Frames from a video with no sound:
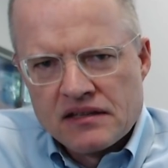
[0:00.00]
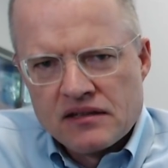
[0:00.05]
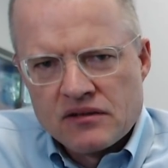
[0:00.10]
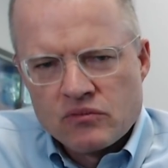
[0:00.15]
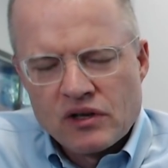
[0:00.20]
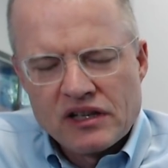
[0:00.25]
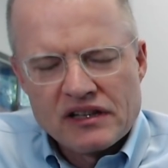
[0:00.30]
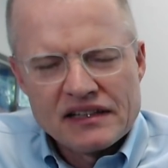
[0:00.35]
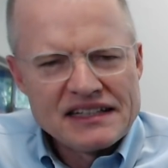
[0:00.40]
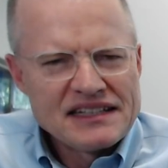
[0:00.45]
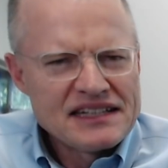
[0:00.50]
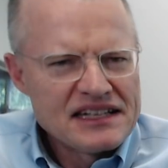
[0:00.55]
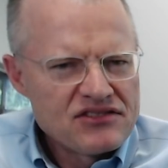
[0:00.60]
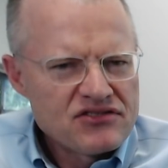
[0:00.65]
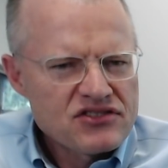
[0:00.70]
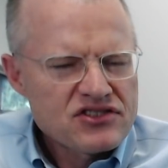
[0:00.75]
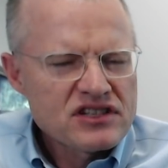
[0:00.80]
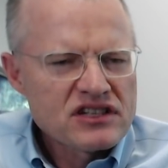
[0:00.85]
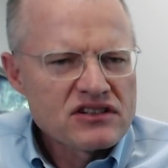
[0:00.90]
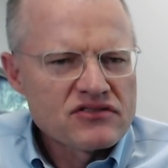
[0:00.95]
Well, in
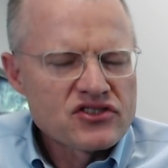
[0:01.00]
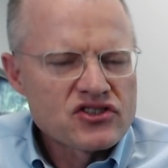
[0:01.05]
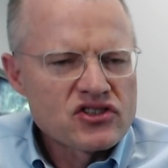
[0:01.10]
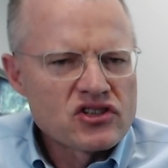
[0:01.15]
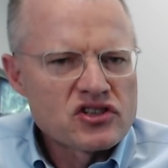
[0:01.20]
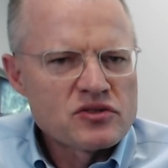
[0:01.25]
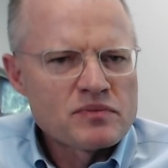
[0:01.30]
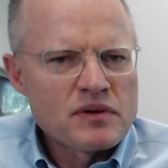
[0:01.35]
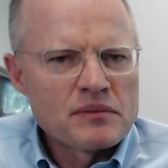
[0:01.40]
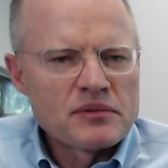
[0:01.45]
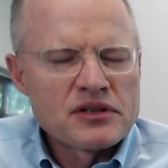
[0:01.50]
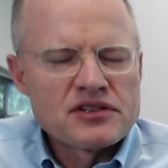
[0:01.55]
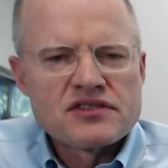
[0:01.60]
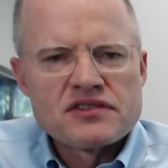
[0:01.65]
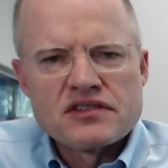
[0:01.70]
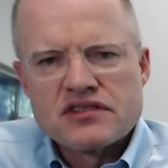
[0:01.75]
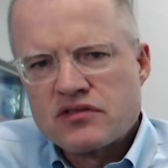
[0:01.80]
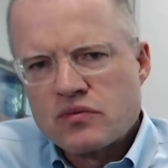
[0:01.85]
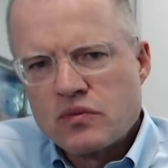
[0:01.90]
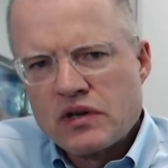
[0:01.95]
interesting research published
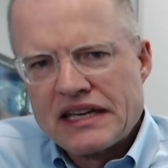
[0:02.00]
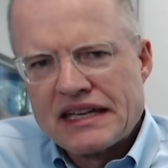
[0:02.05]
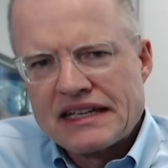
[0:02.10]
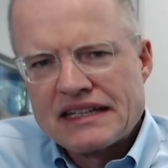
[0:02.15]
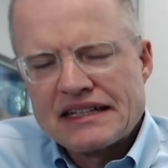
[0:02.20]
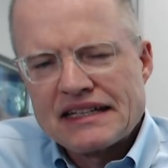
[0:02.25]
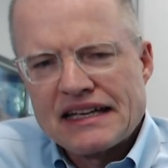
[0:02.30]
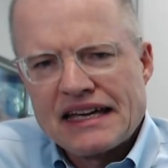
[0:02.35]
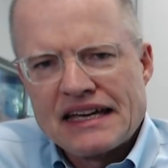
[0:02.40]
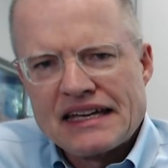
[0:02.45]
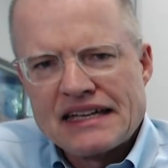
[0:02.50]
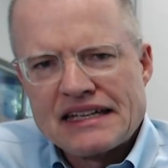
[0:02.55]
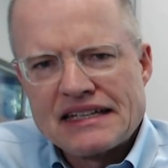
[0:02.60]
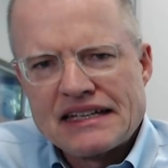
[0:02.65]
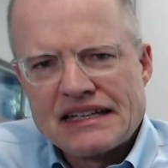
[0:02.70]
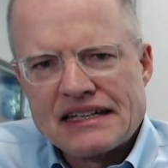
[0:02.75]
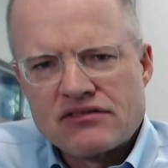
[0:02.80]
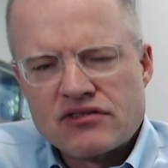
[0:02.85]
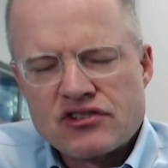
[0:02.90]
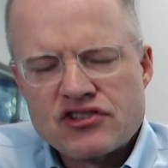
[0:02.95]
this week,
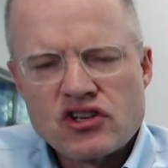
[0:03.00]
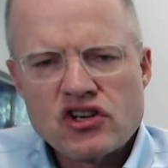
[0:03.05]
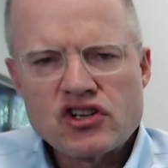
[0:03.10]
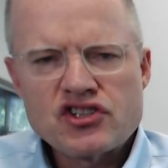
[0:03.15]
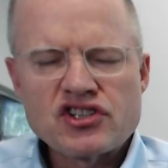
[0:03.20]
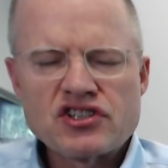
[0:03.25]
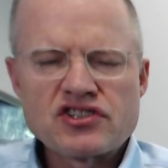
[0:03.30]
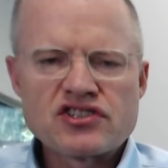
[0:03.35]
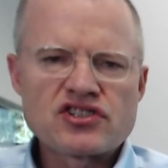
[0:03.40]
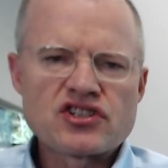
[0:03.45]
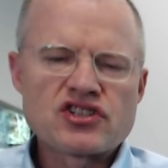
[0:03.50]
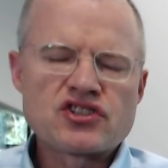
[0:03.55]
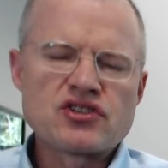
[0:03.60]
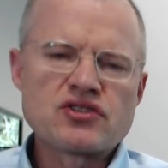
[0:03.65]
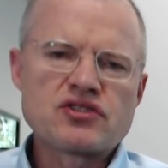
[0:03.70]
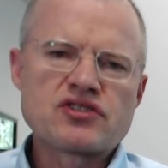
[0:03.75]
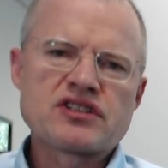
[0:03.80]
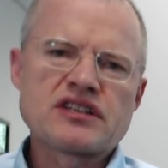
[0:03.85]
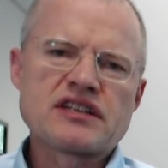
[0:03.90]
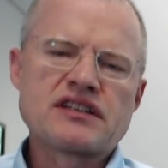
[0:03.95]
a research
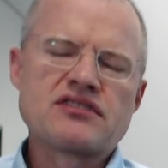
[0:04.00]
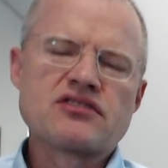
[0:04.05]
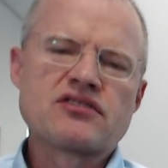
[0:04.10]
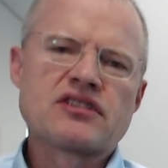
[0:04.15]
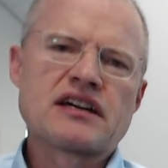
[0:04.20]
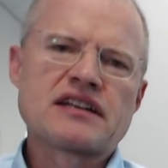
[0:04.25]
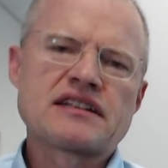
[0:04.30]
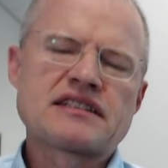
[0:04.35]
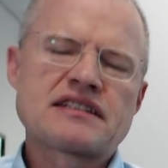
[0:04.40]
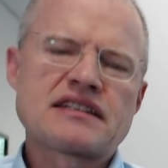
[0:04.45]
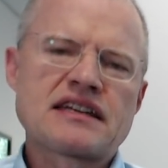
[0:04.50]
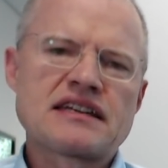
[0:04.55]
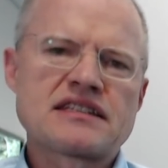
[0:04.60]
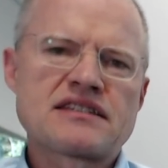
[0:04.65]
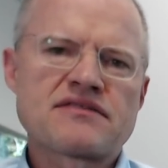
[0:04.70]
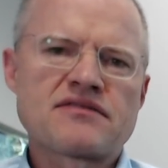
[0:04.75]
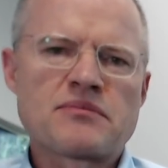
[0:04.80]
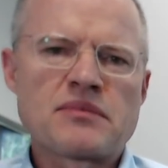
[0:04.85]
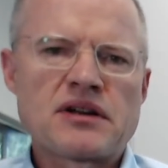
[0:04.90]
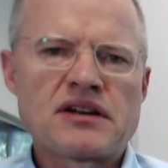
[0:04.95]
institute in the United States
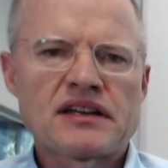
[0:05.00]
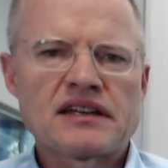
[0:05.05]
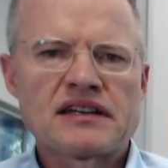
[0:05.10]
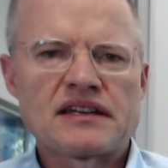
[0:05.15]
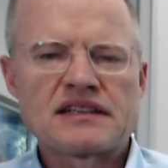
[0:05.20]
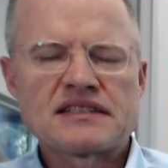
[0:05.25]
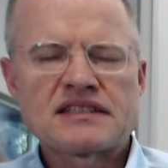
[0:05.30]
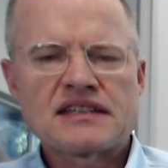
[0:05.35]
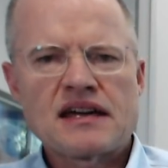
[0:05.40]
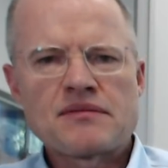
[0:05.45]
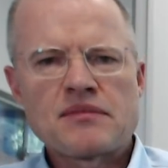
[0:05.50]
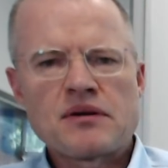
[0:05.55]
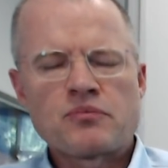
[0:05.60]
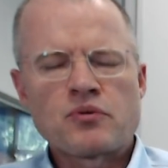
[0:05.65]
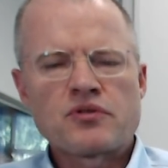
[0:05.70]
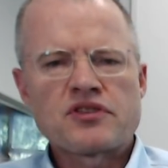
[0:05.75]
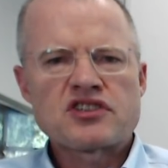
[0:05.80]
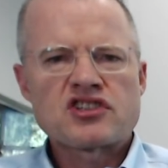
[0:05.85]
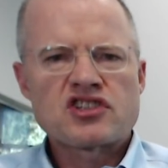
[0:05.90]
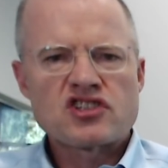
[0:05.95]
of America has come up
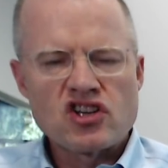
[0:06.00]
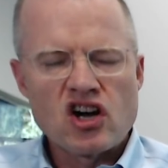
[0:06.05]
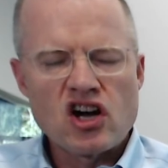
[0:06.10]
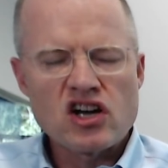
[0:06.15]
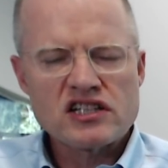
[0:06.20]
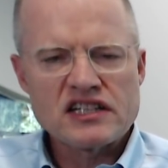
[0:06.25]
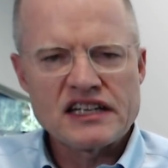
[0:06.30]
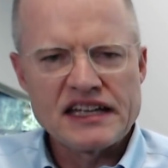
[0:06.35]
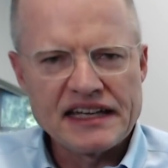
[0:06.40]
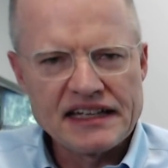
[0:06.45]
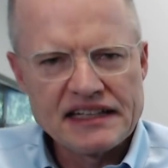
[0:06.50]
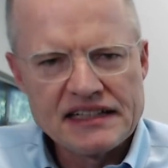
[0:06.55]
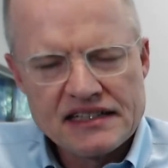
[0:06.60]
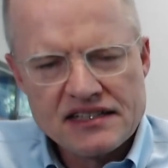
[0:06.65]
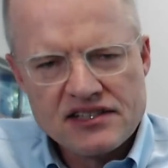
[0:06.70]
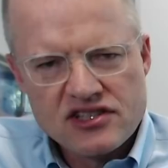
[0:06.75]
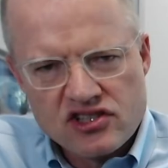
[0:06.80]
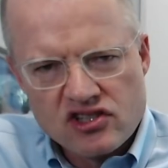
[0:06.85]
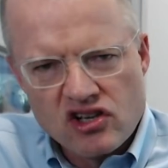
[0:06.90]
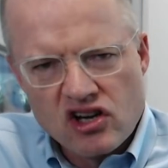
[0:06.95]
with a startling,
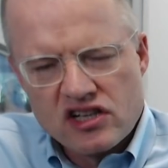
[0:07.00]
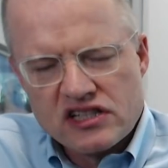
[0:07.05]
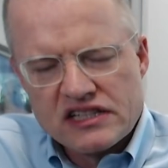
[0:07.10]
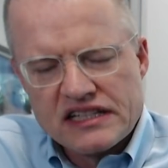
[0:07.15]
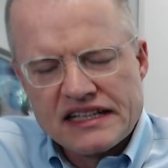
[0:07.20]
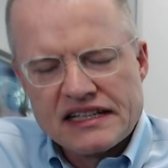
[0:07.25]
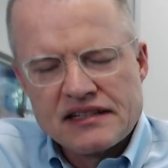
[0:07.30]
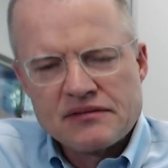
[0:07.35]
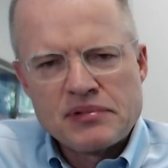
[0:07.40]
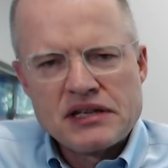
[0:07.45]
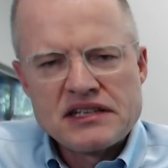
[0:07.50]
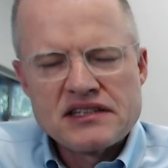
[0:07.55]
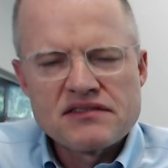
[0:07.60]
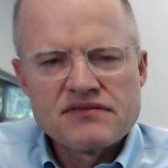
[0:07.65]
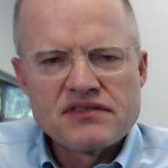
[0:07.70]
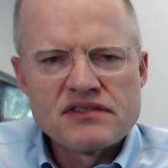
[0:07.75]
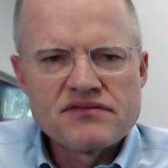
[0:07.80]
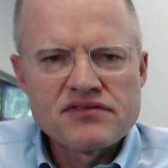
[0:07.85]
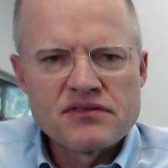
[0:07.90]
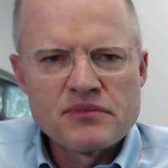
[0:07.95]
startling piece of
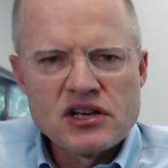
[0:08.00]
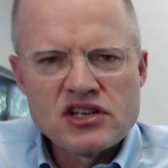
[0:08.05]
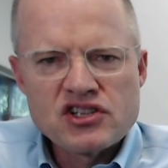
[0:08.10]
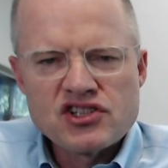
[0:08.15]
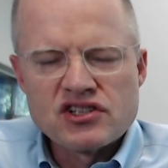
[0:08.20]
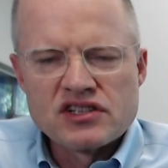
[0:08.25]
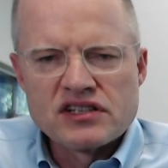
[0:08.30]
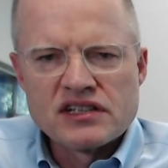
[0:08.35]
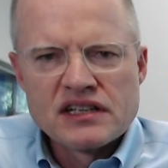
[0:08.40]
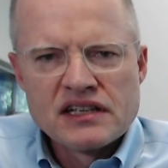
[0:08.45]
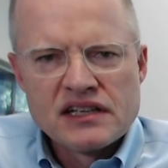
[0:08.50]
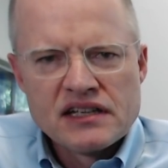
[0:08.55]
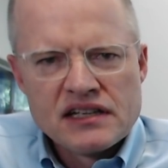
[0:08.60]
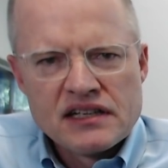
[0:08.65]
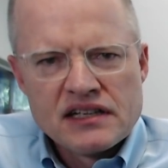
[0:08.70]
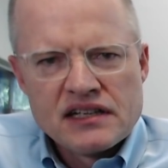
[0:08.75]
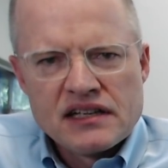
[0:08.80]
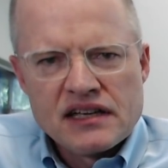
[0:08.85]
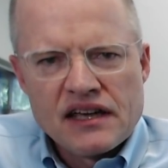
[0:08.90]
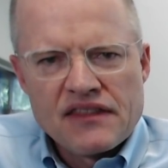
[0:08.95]
information.
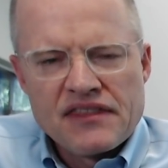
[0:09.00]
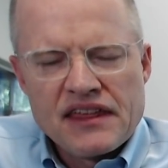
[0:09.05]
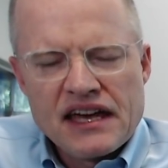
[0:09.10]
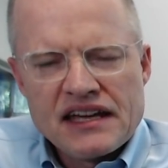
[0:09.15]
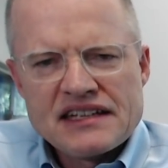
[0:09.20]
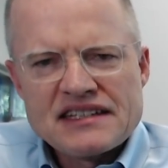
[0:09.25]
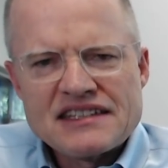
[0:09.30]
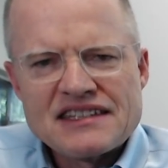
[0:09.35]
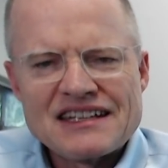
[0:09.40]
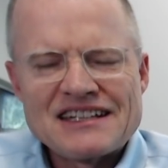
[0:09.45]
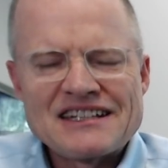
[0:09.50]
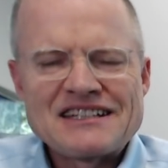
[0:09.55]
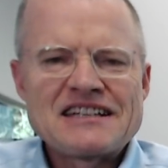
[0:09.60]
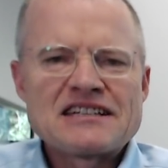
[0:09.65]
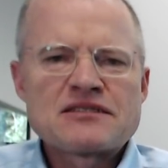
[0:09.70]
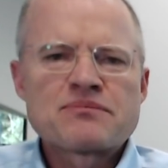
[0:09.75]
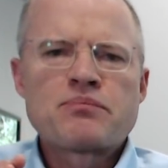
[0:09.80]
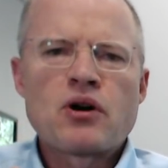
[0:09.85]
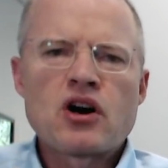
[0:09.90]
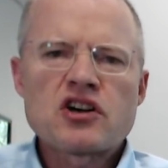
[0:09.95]
And that is that it
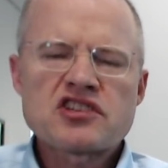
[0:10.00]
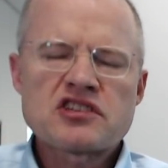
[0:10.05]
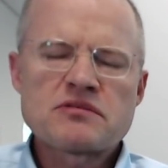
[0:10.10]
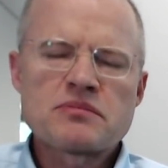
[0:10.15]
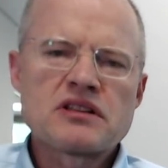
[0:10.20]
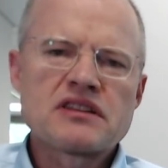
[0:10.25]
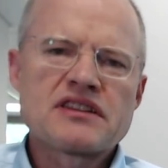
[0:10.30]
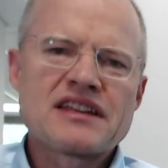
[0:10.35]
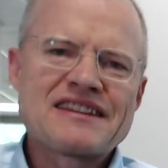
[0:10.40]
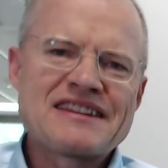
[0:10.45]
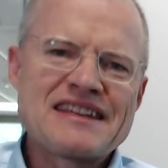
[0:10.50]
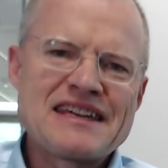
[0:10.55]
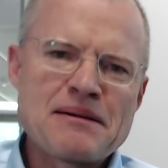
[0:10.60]
is possible that the